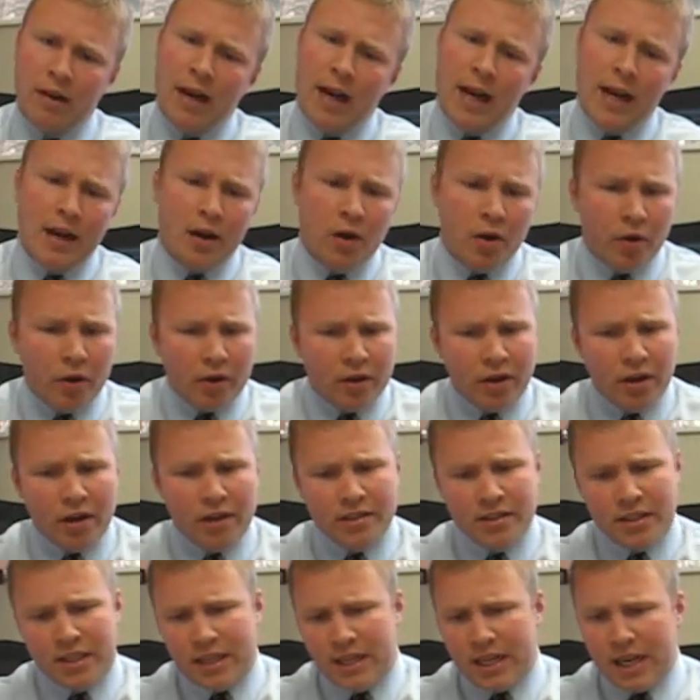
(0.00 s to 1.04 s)
And I know it
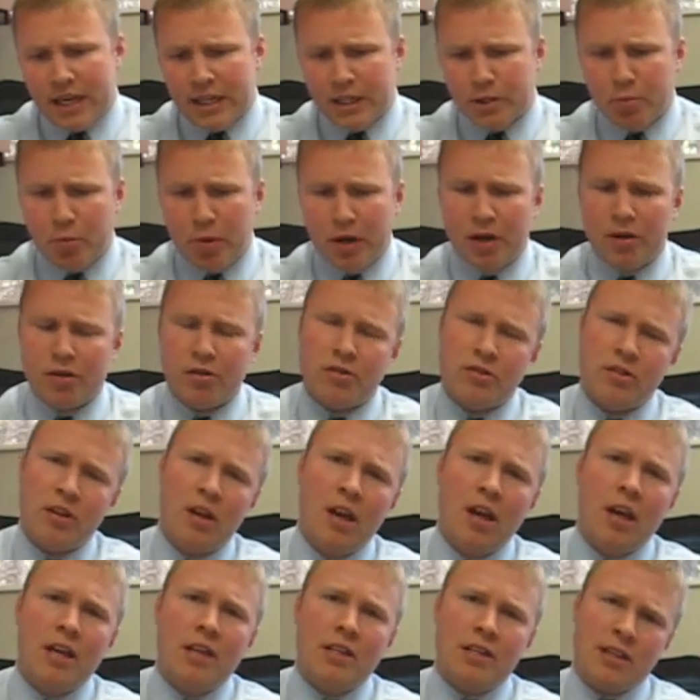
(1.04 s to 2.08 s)
cost the taxpayers
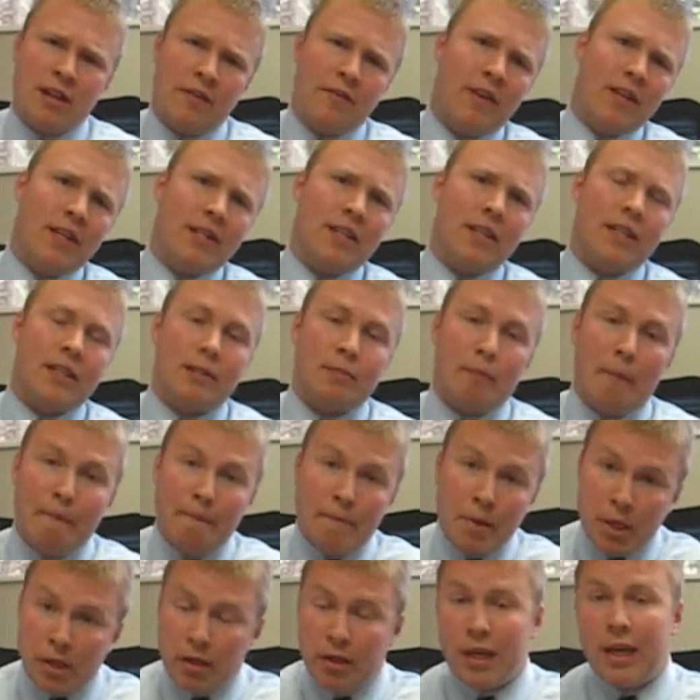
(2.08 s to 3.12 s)
$76
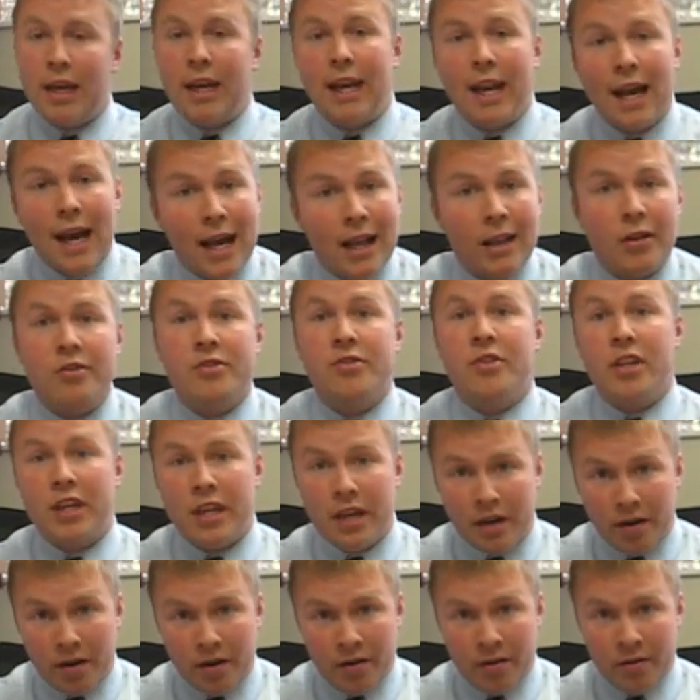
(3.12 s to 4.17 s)
billion a
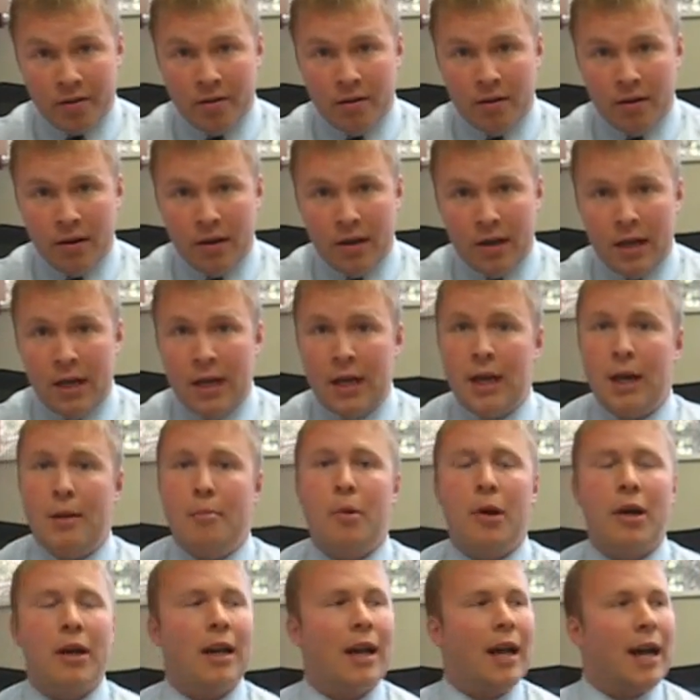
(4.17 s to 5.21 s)
year,
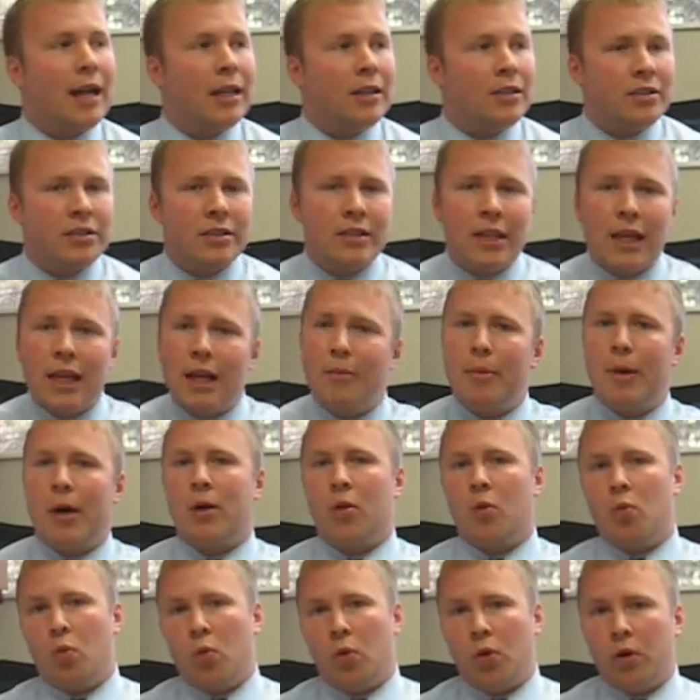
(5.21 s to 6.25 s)
but just think
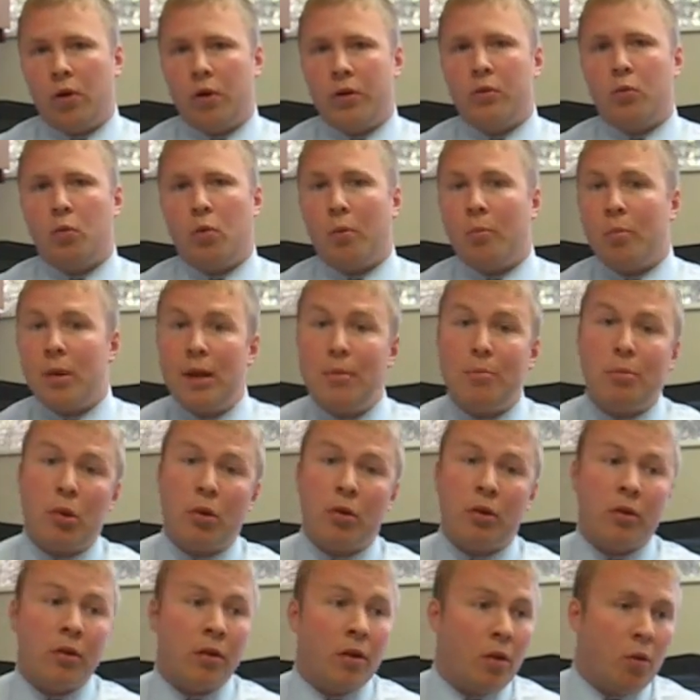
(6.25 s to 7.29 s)
about a world where
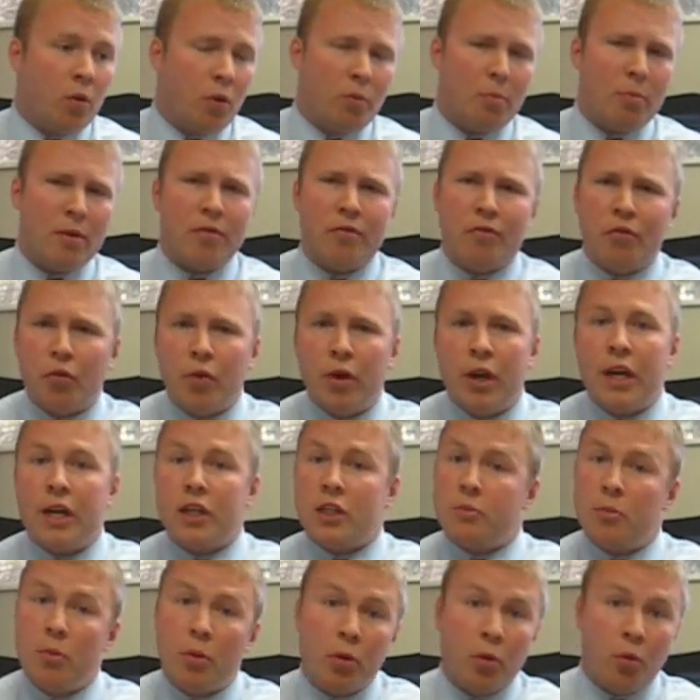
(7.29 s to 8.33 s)
people would be free to
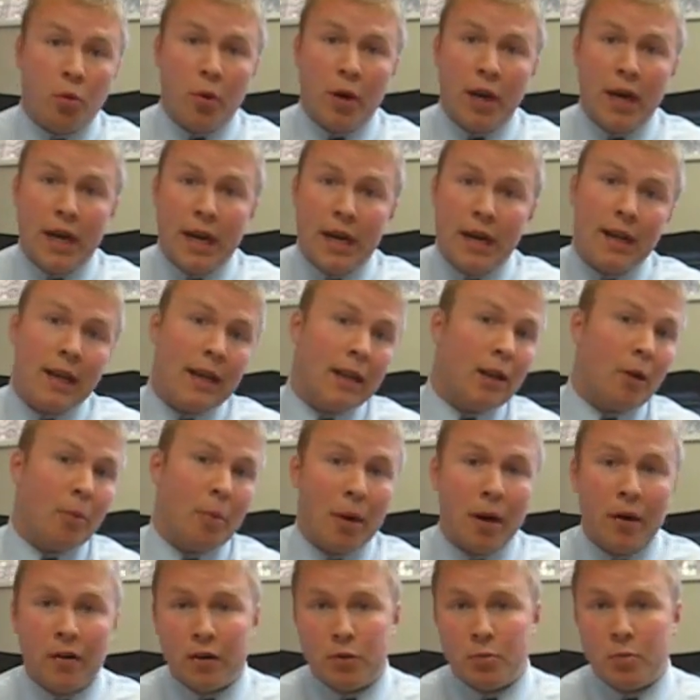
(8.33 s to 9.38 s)
smoke weed in their
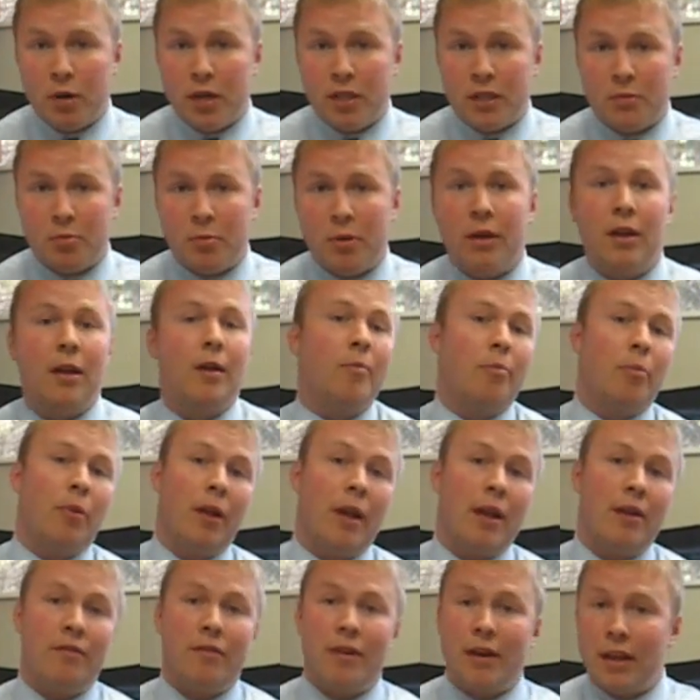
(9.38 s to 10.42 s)
parents' basement and
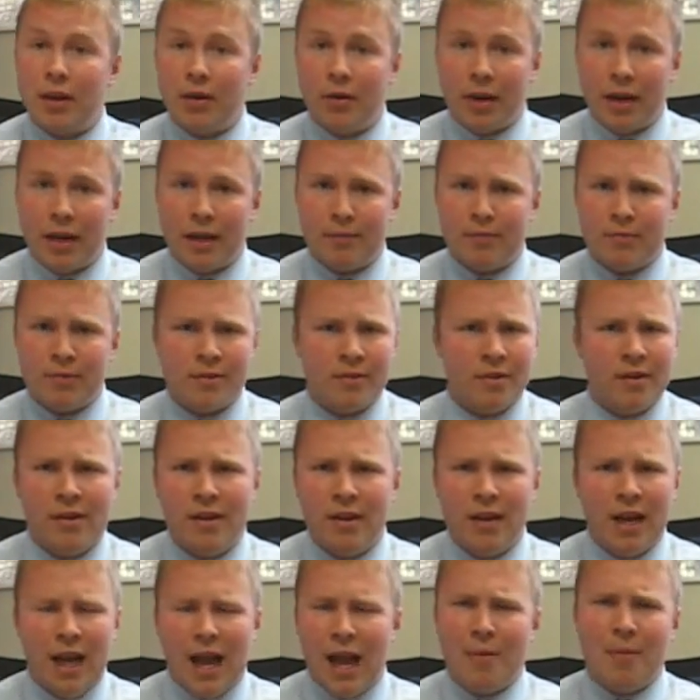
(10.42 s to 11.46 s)
play video games.
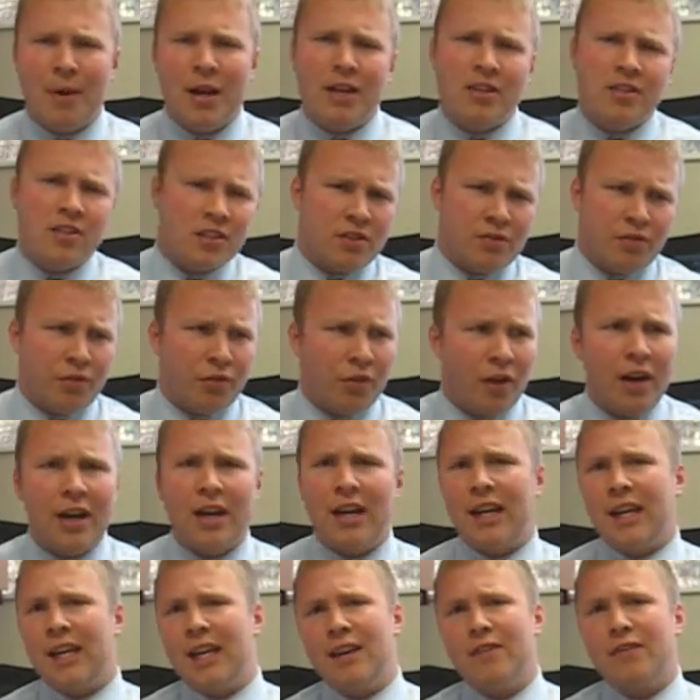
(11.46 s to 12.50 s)
I mean, it's just
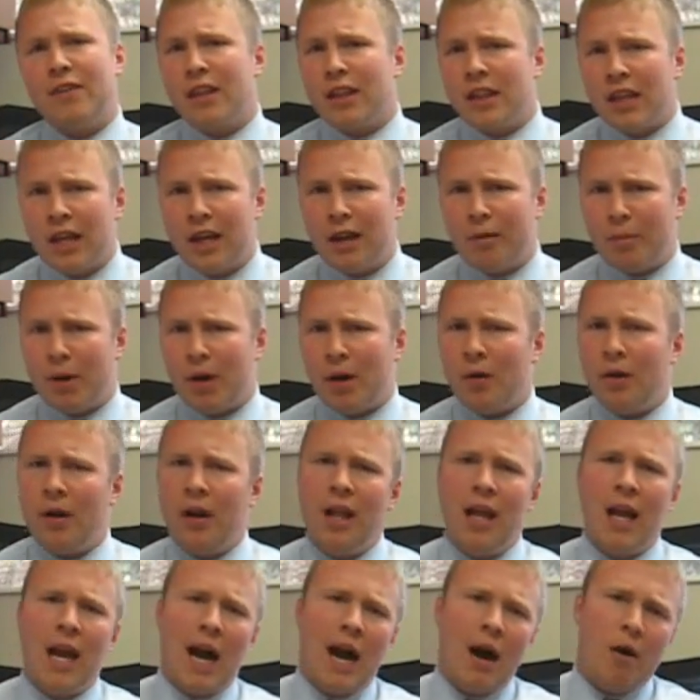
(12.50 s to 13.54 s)
frightening to even think about.
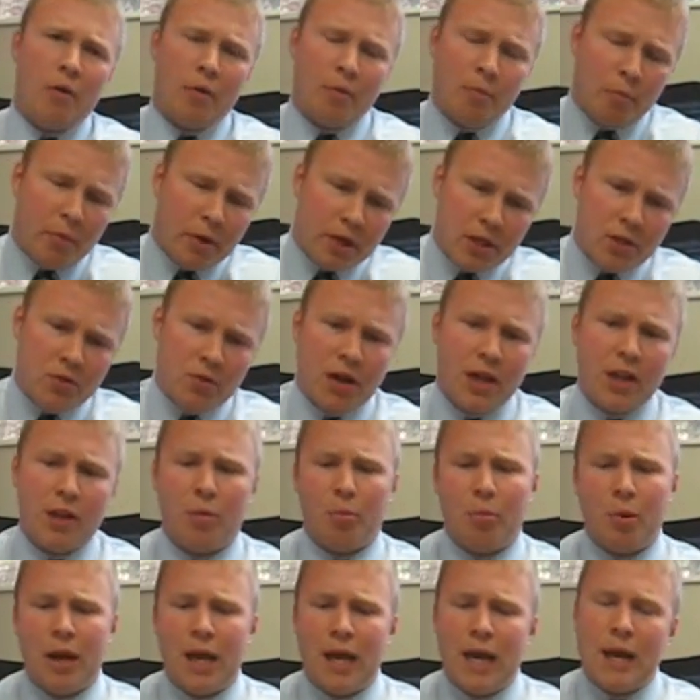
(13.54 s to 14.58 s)
I would much
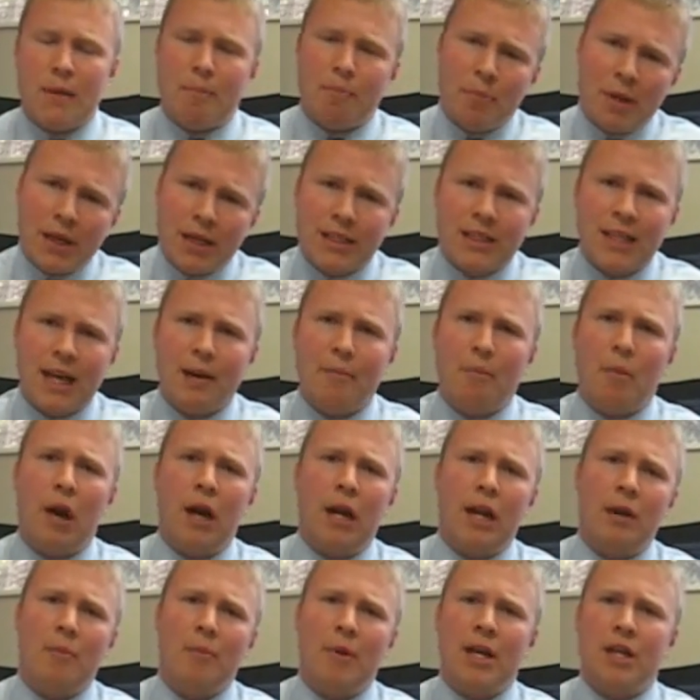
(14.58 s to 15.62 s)
rather pay big-time
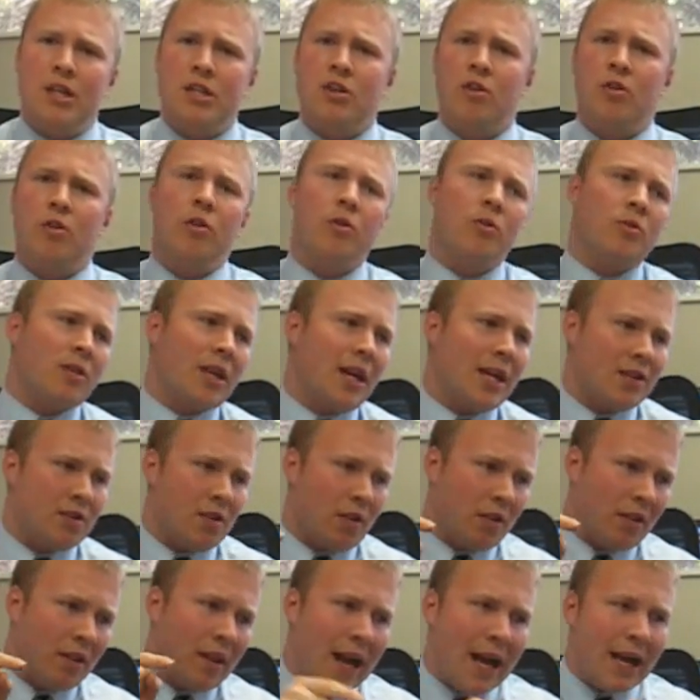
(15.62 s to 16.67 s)
money to make sure those guys
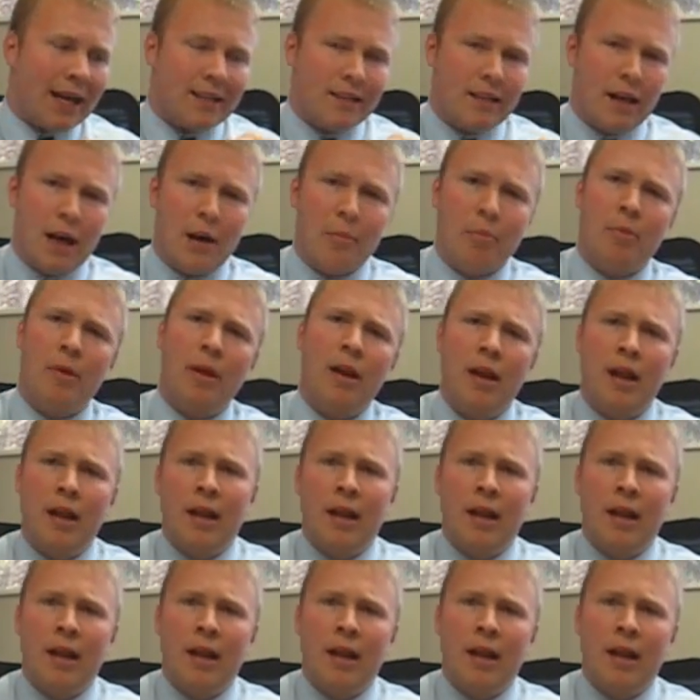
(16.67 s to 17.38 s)
are locked up.